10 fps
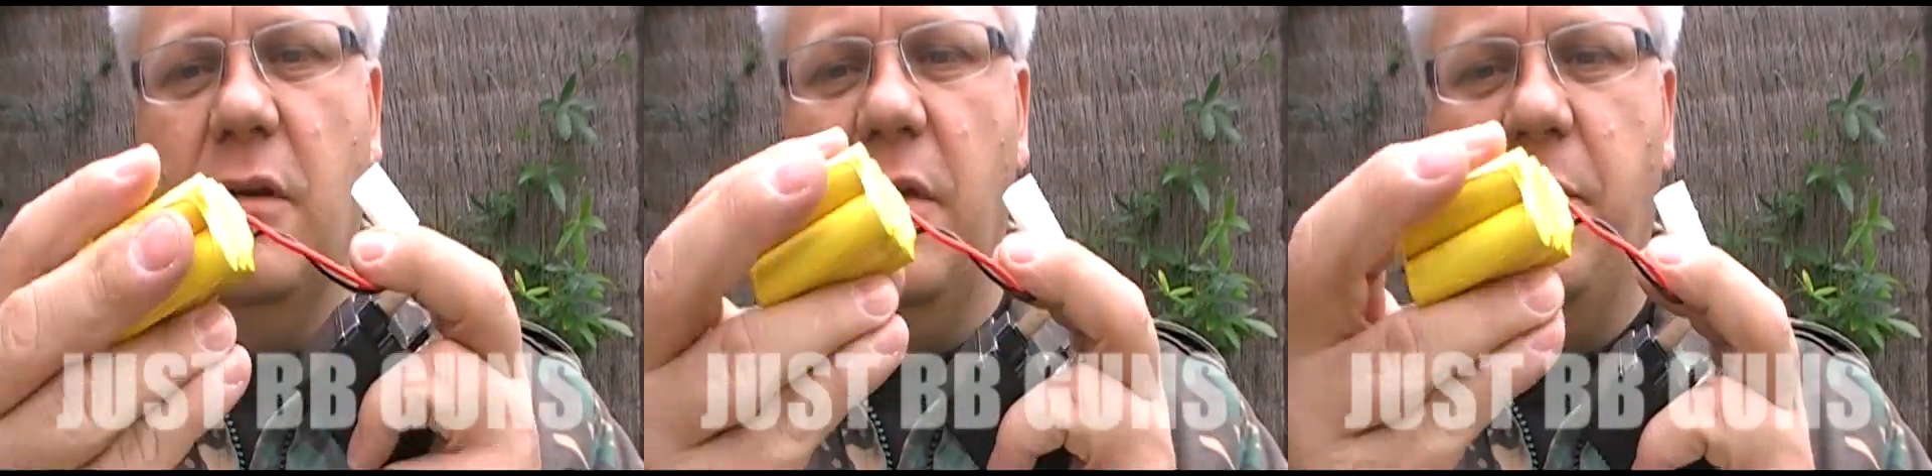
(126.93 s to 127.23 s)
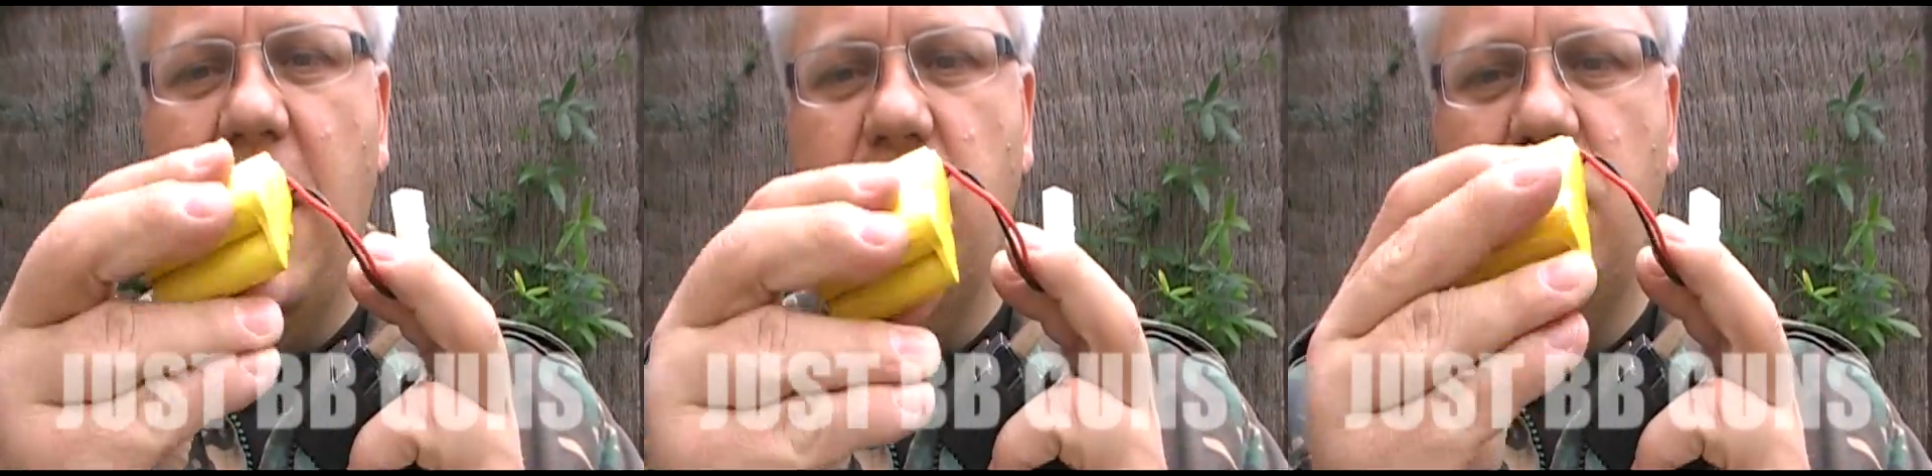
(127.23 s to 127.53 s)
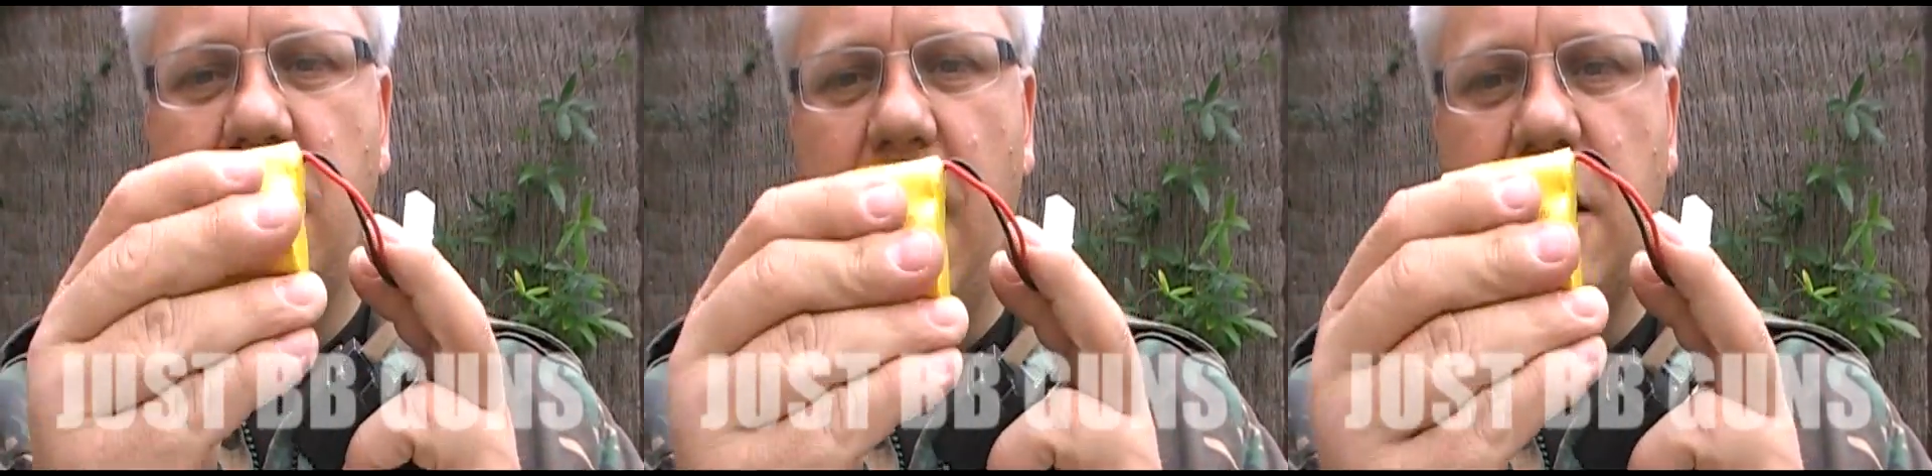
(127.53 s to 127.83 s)
If the
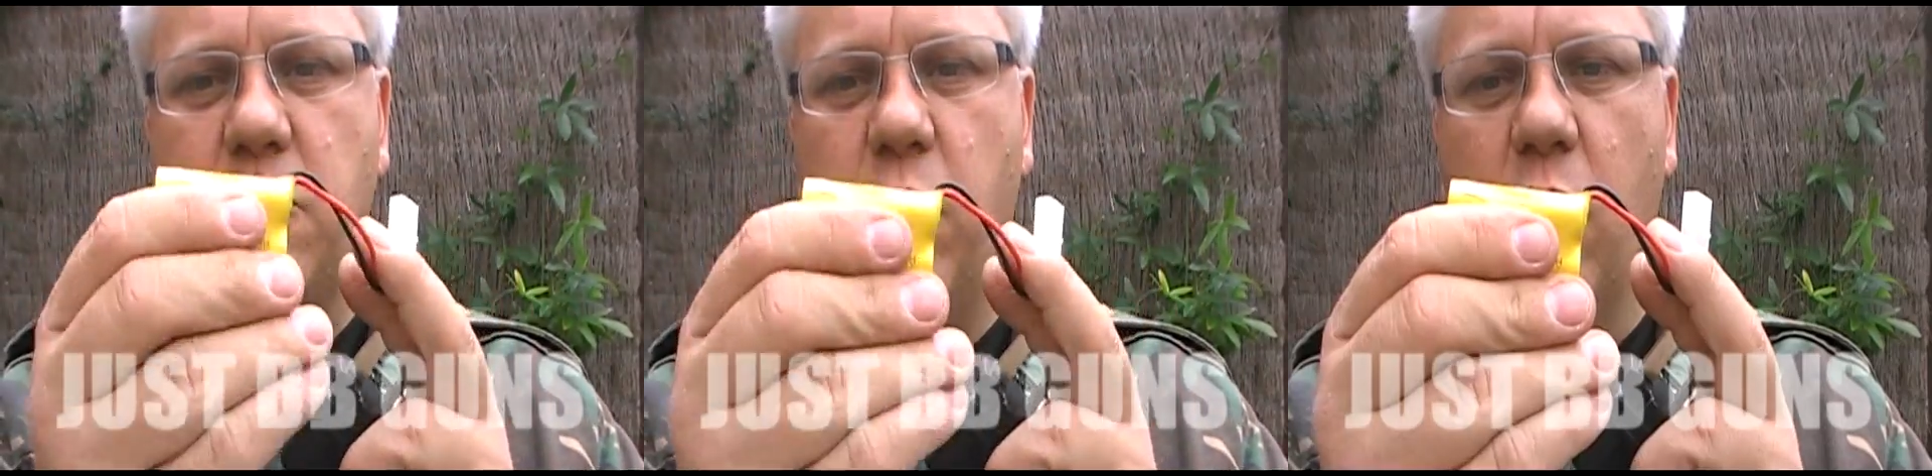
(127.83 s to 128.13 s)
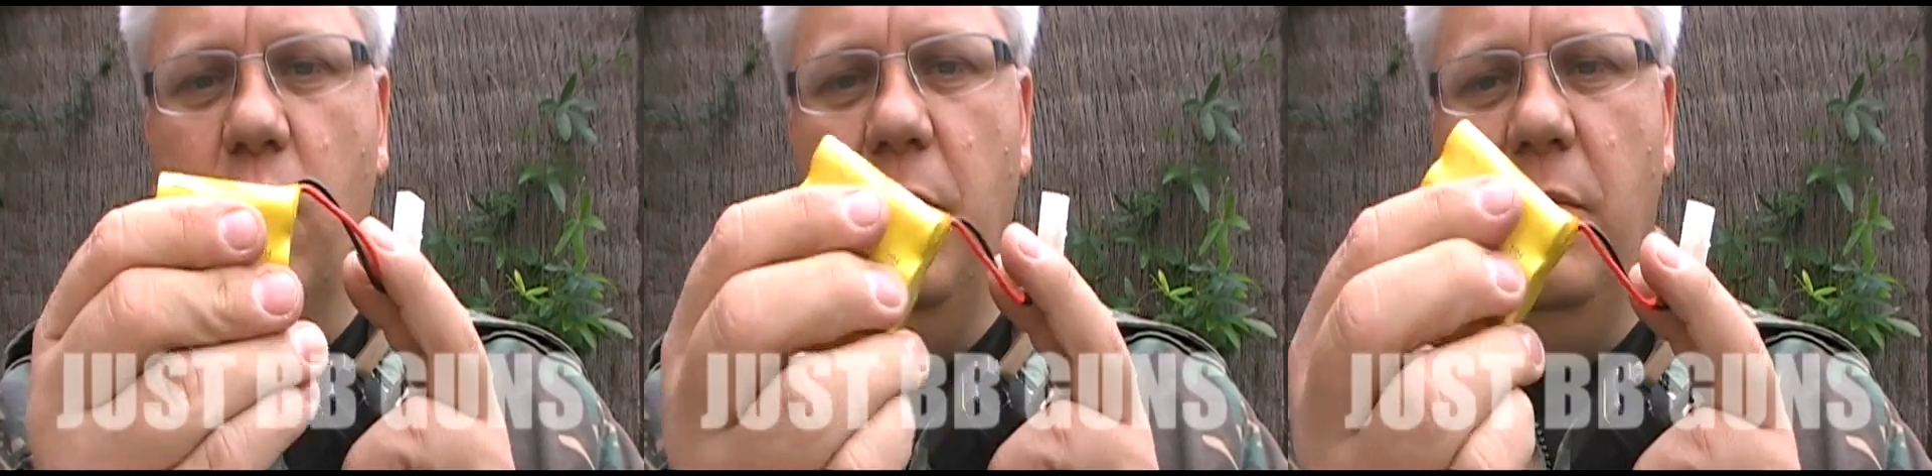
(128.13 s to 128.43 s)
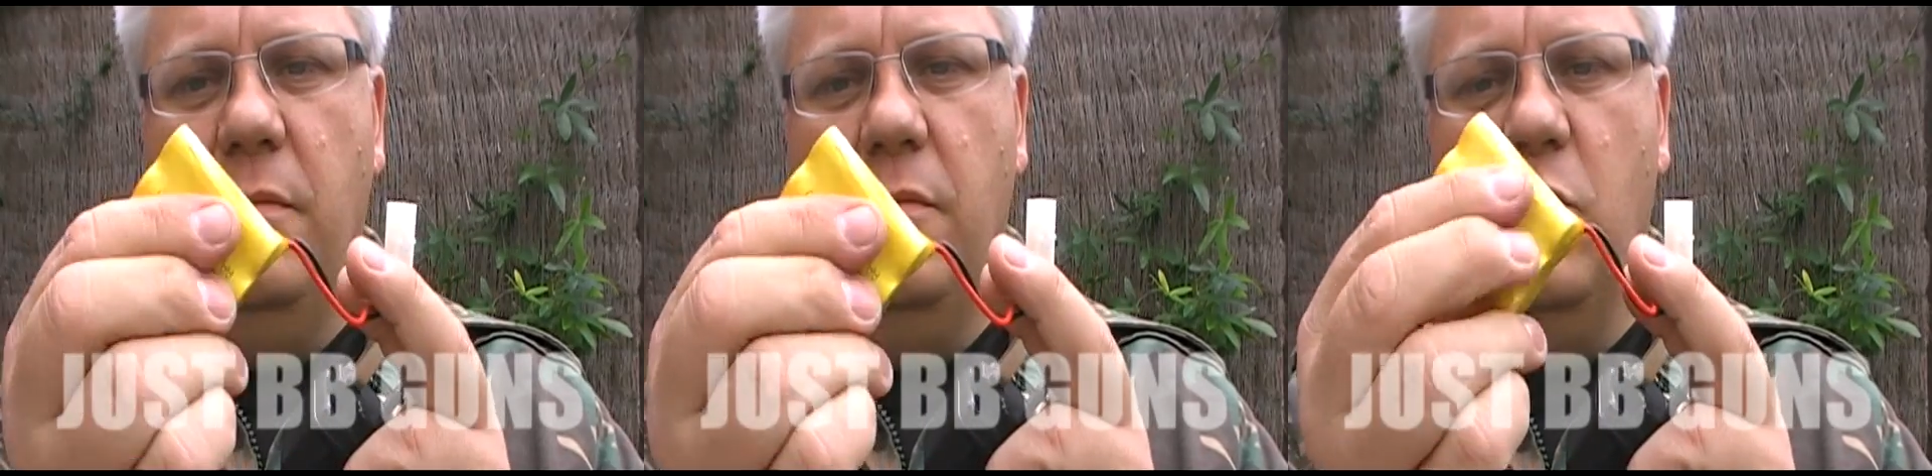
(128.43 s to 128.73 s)
battery gets warm
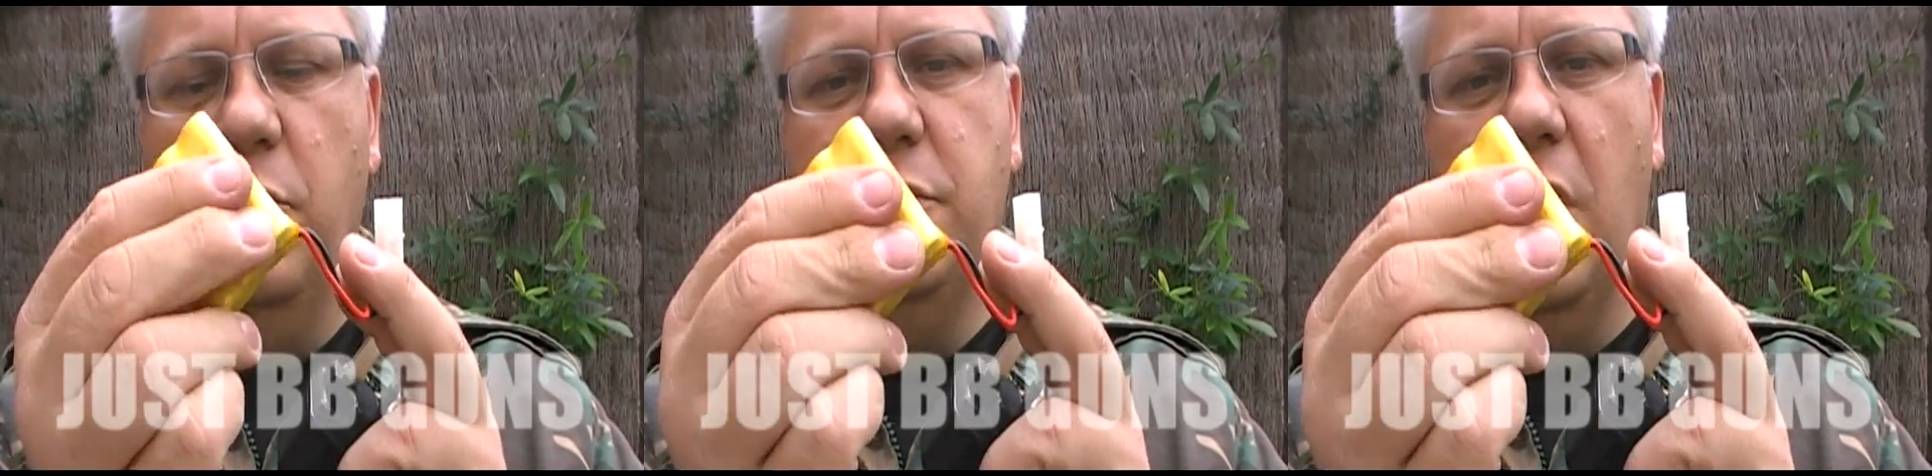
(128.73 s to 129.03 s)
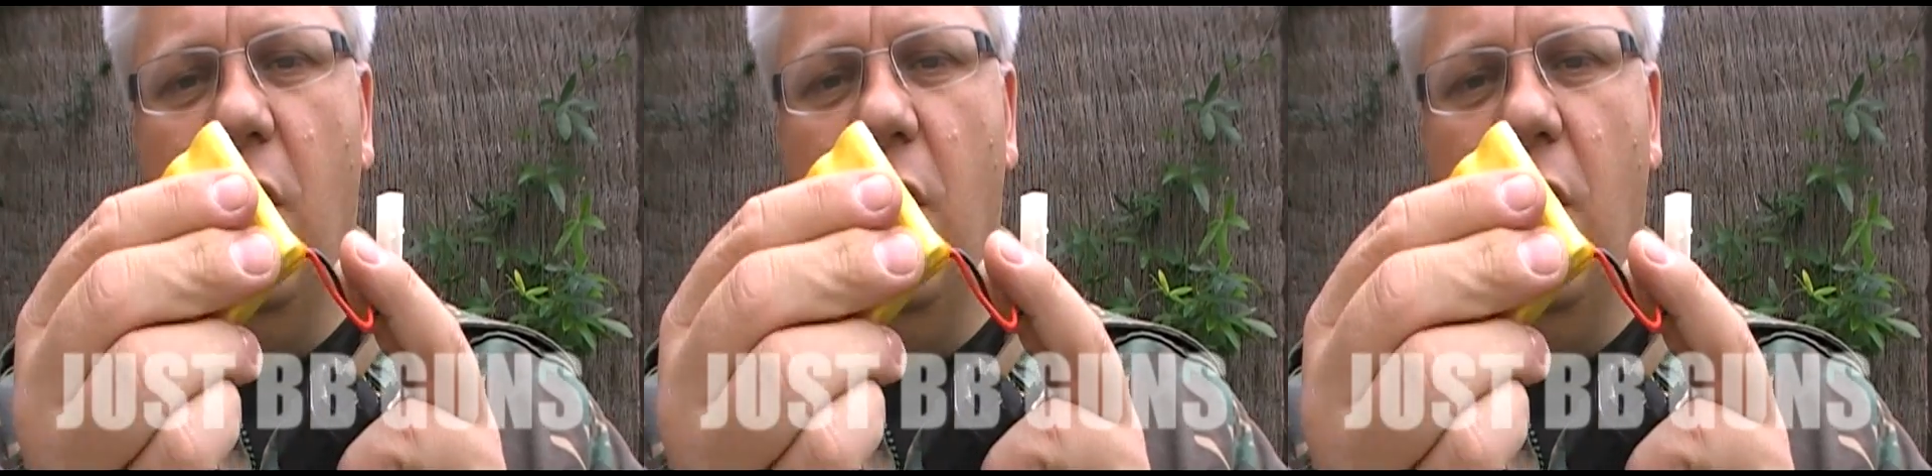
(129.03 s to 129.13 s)
to